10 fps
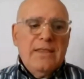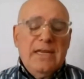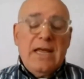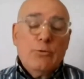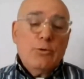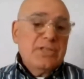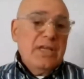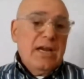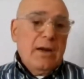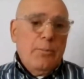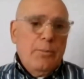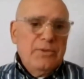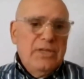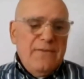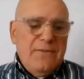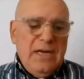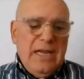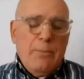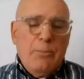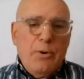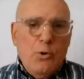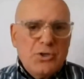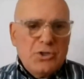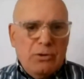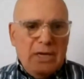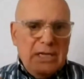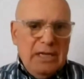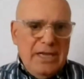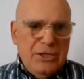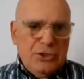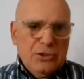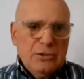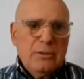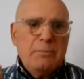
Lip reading: In other words, they are definitely opposed to regulation,